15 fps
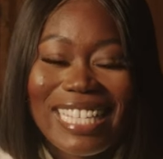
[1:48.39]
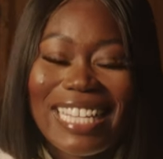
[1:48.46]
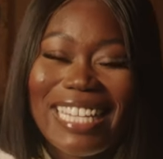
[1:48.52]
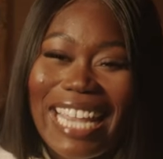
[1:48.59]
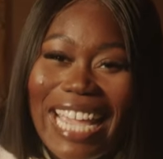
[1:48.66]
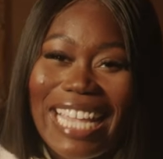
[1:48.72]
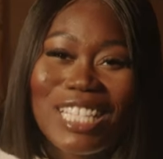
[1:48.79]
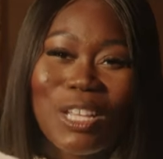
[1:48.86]

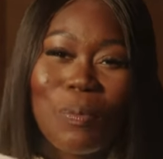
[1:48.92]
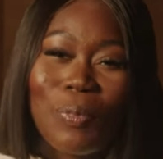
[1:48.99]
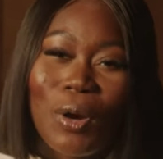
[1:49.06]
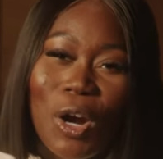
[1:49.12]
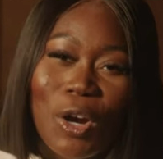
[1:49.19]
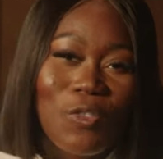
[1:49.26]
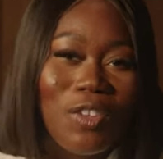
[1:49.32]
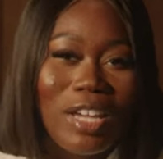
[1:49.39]
Today is a
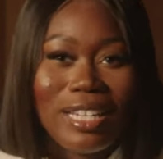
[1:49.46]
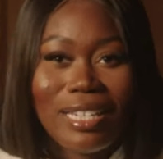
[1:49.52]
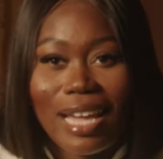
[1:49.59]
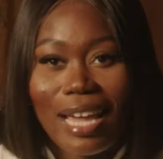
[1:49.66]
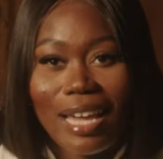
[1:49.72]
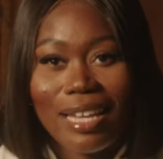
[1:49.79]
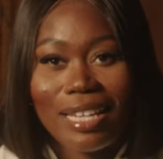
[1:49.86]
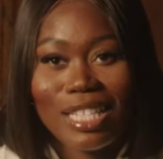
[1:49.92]
perfect
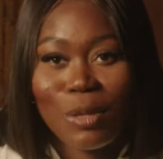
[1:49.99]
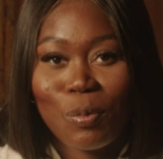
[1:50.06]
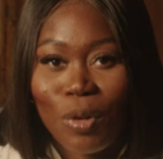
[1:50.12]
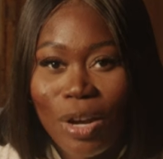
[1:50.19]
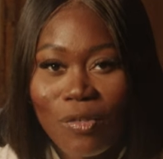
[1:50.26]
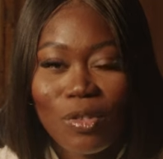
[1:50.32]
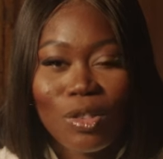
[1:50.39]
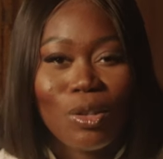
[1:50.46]
day to
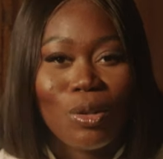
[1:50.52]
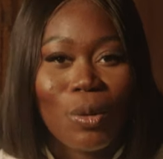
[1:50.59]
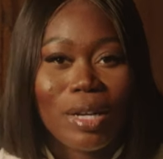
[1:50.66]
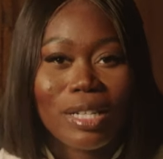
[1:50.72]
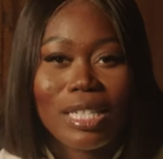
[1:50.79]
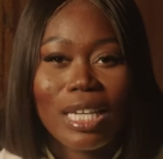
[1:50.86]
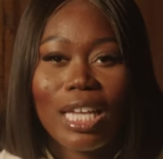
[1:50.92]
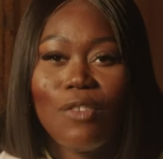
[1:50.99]
pray for the
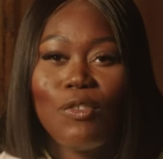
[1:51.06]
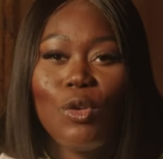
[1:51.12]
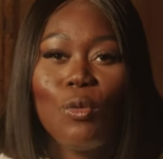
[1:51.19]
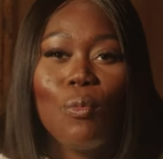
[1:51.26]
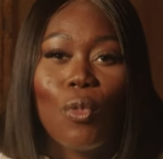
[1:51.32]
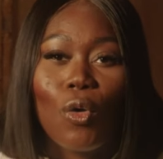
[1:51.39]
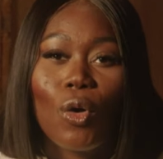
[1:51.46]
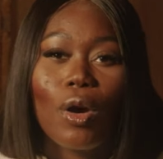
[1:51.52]
Lord to give
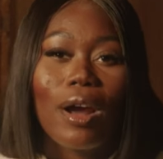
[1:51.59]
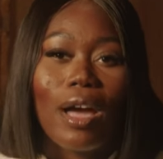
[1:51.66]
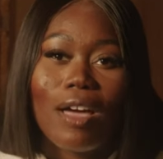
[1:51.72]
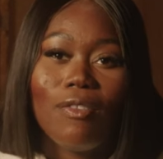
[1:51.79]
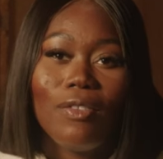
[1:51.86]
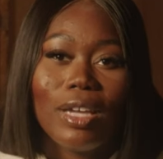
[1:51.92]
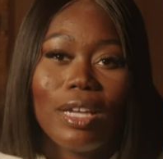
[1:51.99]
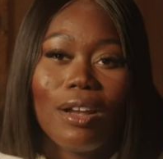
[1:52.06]
you more
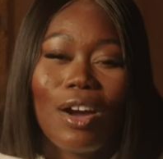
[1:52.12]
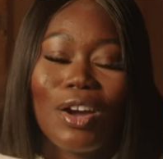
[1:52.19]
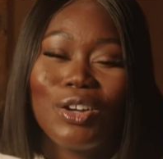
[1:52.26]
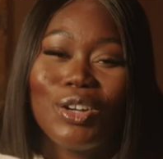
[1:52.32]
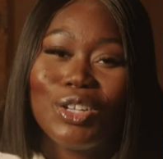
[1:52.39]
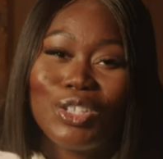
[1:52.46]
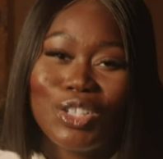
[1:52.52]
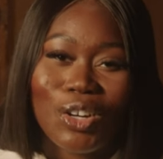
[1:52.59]
of it
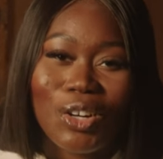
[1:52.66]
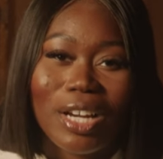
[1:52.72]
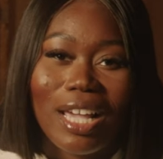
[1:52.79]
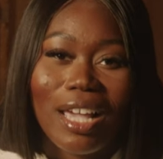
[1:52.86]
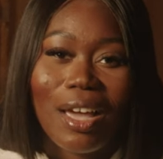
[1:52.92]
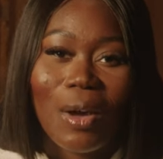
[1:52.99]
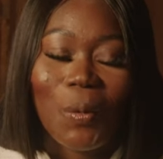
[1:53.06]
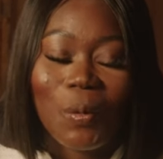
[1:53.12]
on your
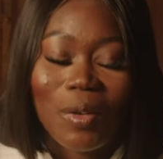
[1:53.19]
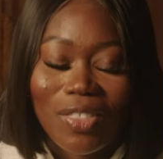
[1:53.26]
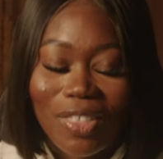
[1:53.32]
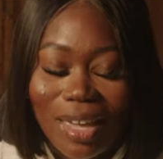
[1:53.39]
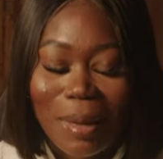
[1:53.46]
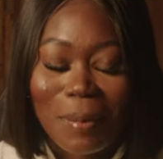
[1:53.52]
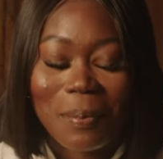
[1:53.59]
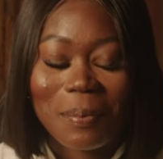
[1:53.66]
journey
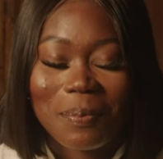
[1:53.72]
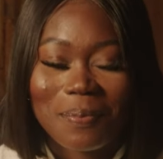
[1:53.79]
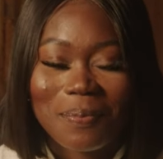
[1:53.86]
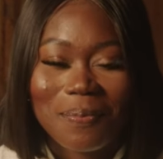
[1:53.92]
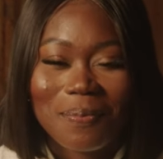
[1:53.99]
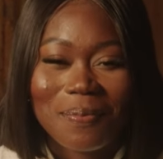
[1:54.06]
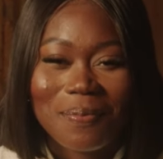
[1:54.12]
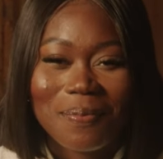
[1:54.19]
with Him.
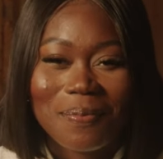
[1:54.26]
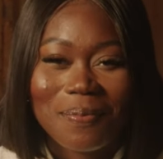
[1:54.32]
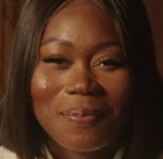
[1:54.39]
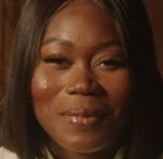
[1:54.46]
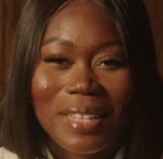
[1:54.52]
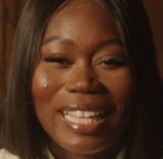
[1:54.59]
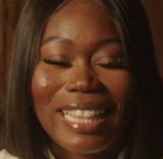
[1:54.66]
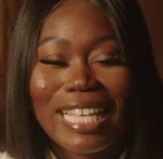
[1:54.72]

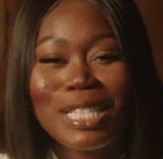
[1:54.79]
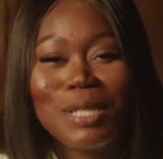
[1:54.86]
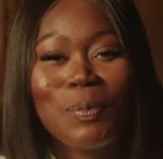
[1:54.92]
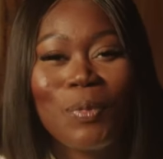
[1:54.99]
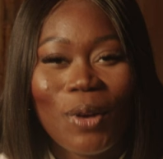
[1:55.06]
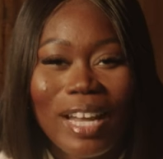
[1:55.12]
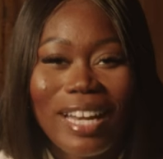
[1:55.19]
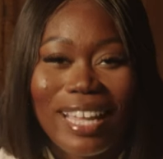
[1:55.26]
Let's
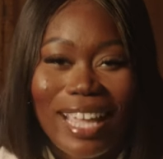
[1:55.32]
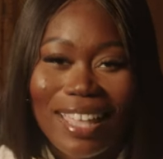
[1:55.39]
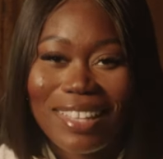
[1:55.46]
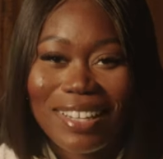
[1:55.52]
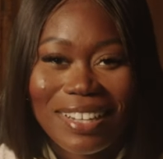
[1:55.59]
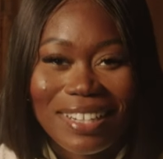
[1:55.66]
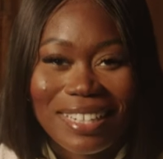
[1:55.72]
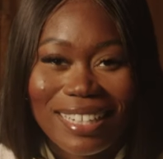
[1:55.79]
pray
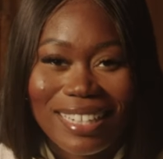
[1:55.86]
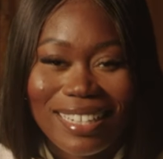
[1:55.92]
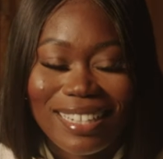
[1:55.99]
together.